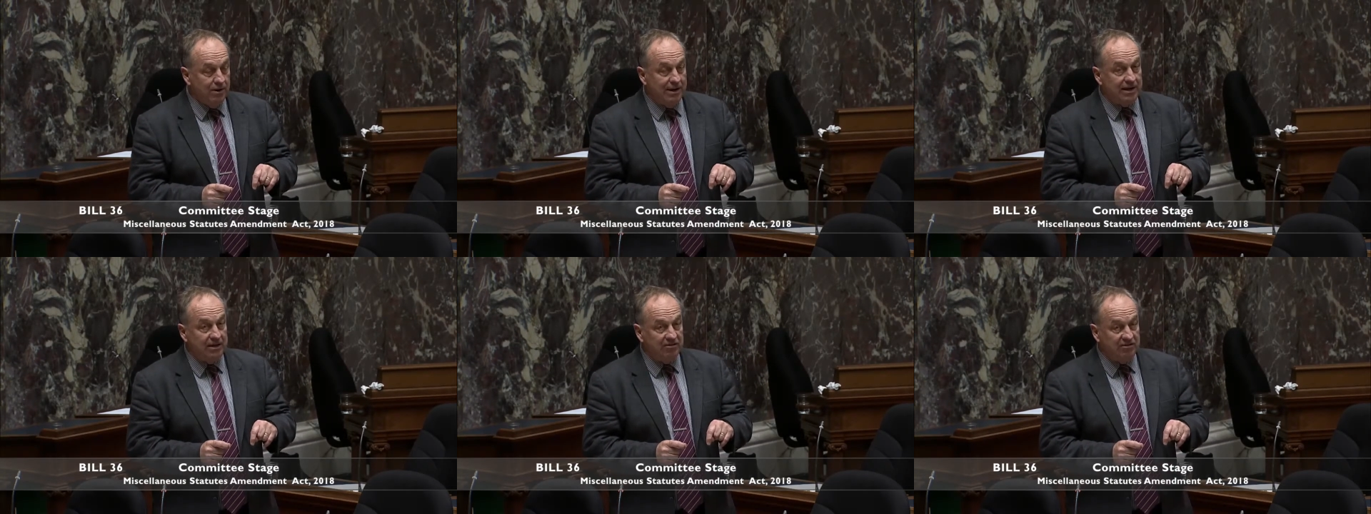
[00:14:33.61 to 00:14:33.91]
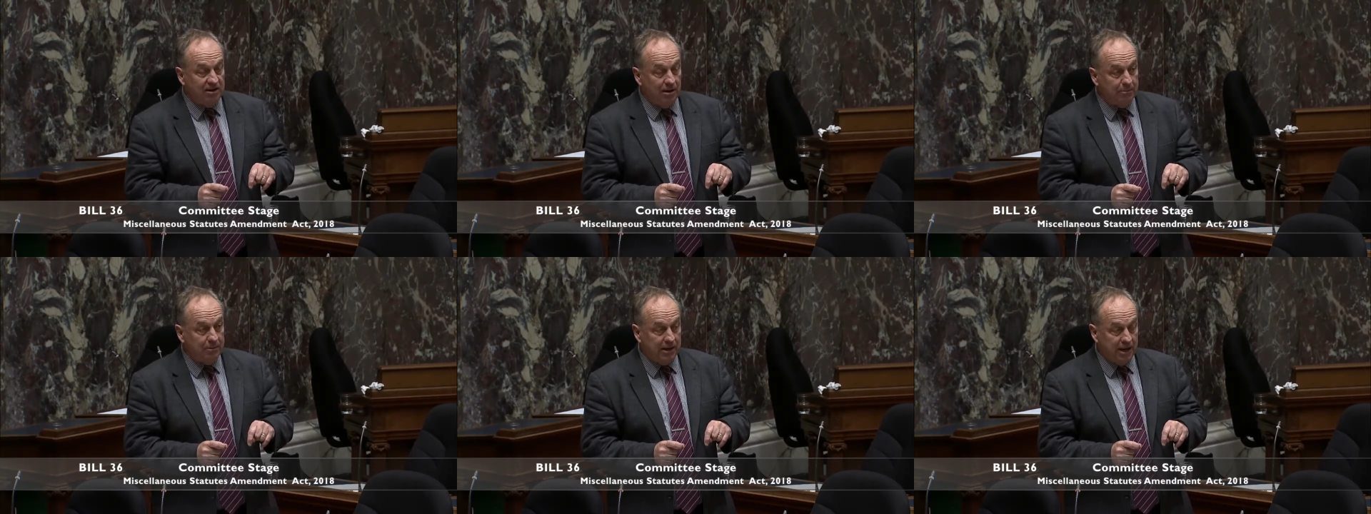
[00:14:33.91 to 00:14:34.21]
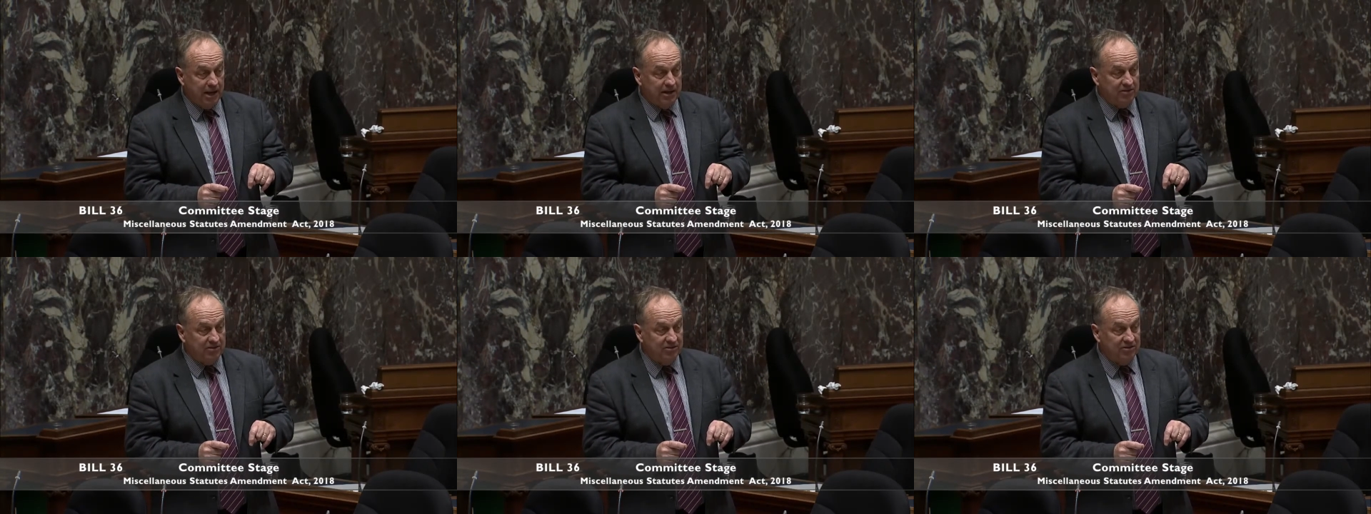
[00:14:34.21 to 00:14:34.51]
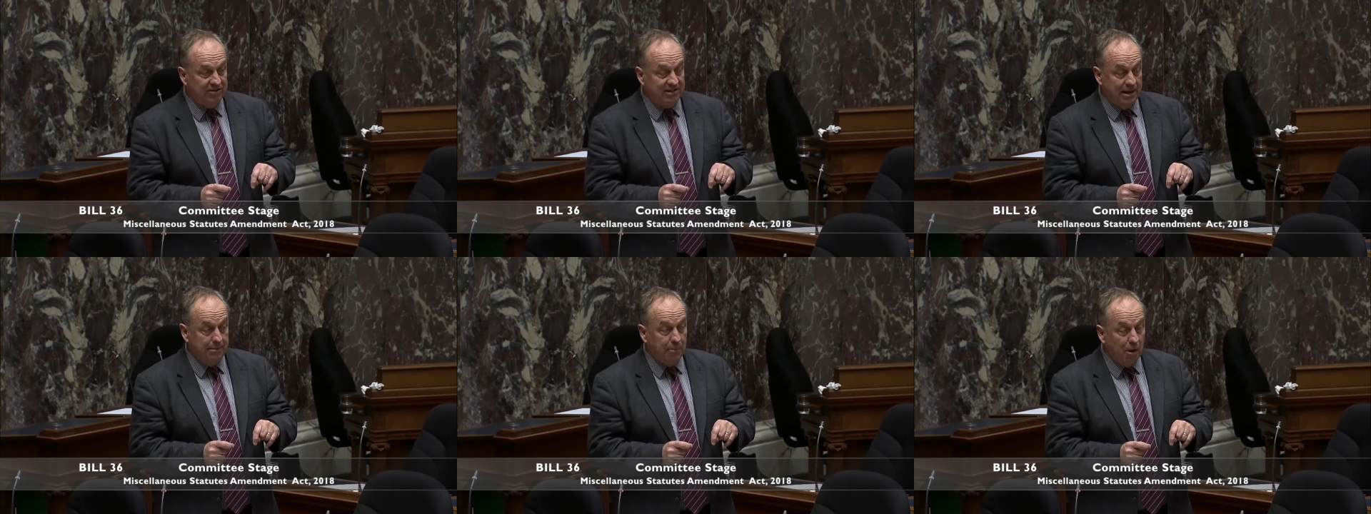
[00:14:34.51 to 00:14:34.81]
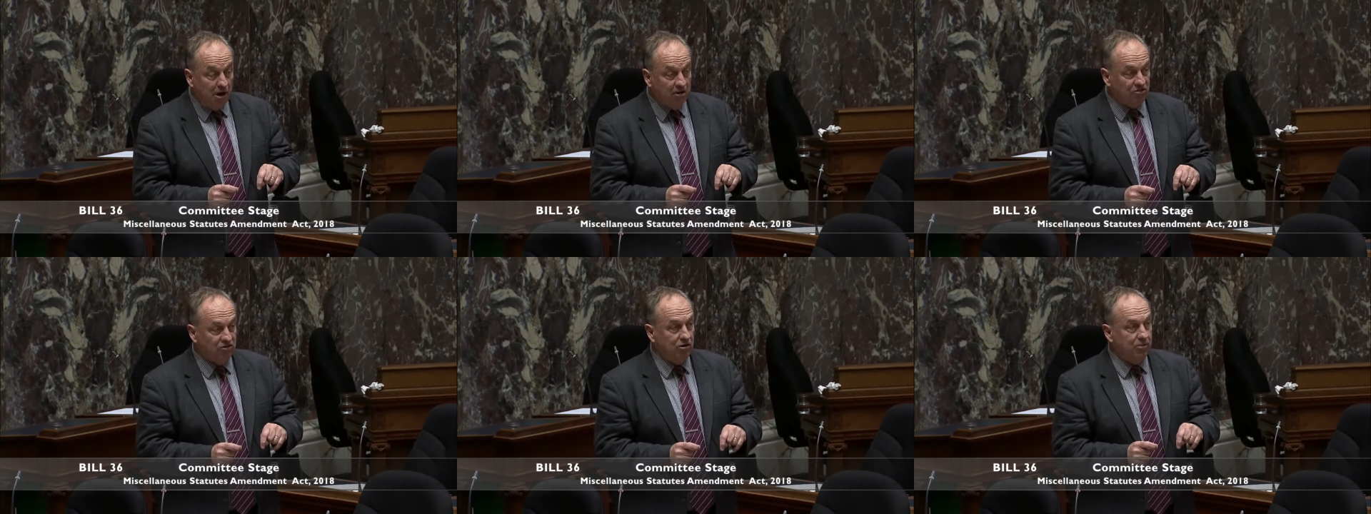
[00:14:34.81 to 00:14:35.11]
and in some cases
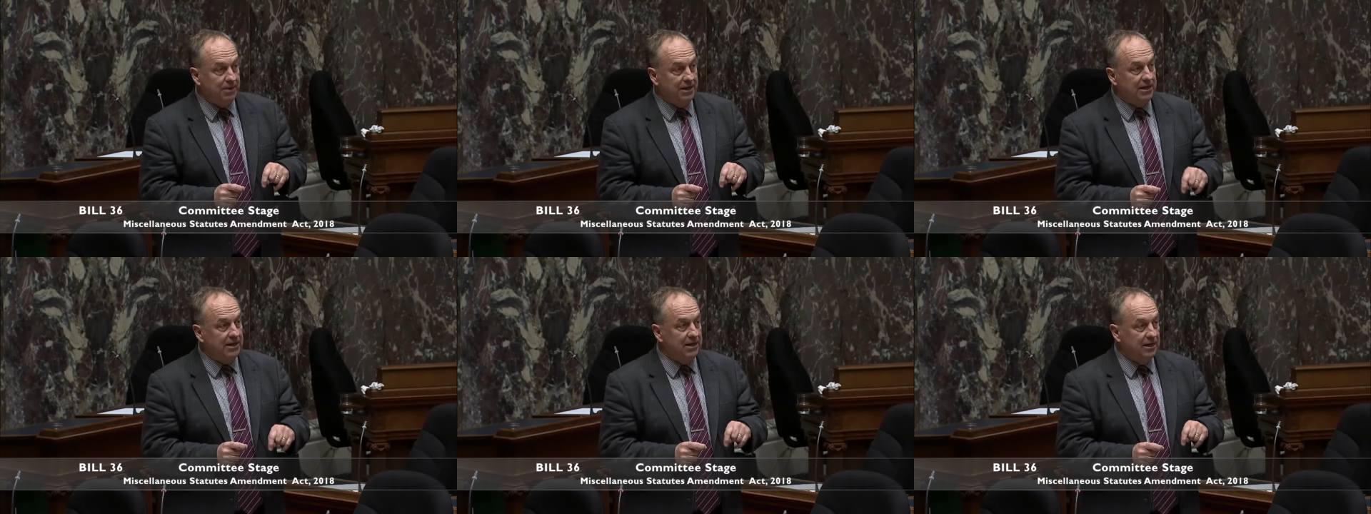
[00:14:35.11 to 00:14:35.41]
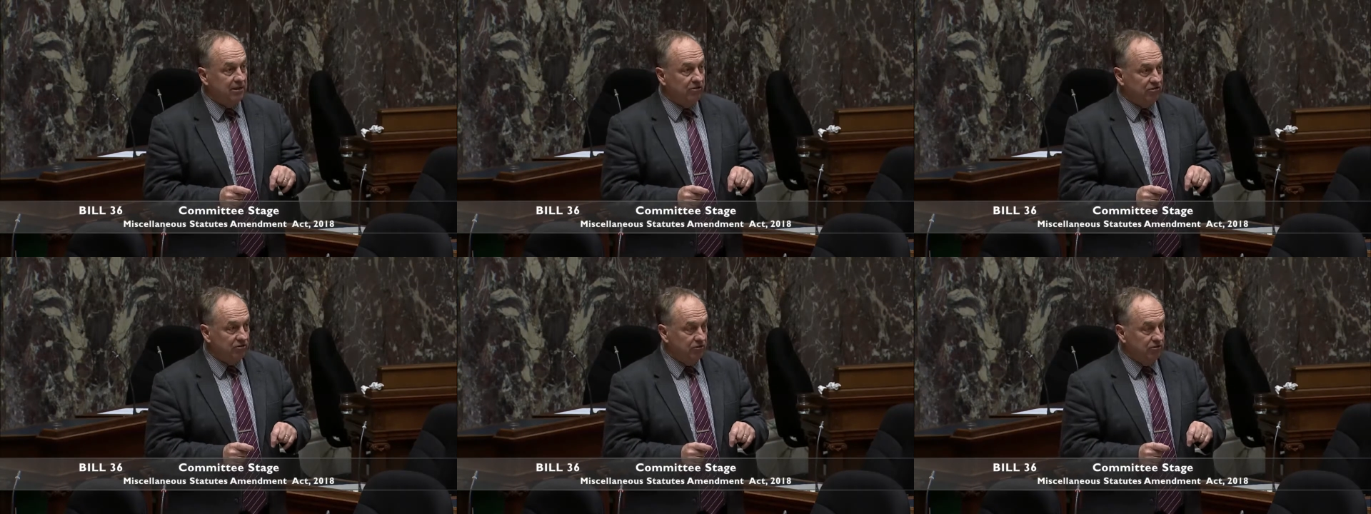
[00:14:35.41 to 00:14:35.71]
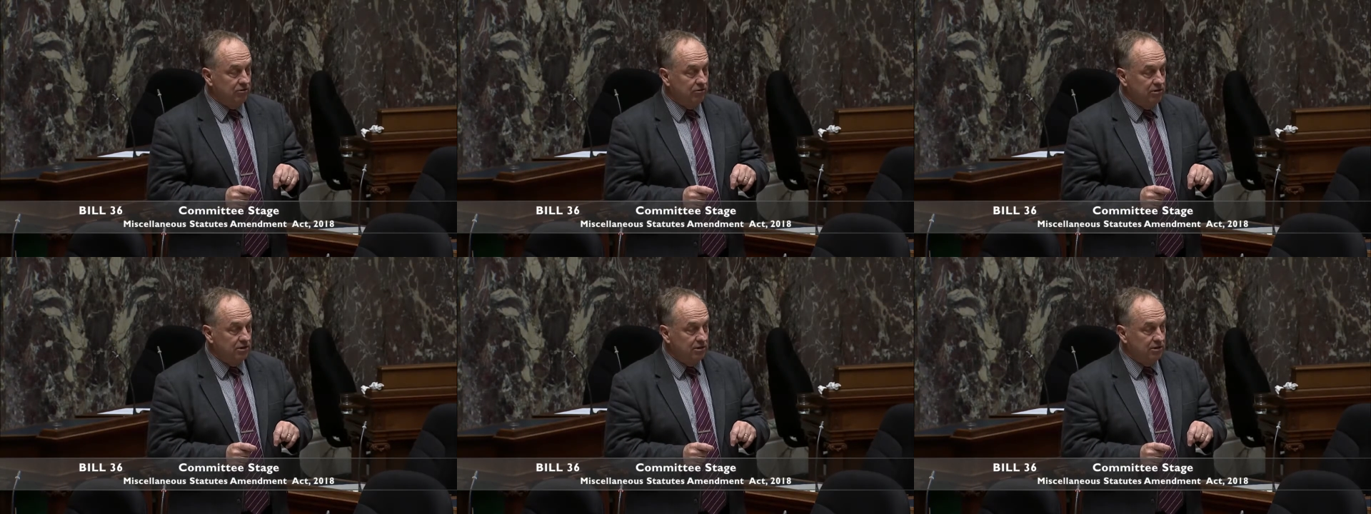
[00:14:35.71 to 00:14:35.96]
demonstrably leading to,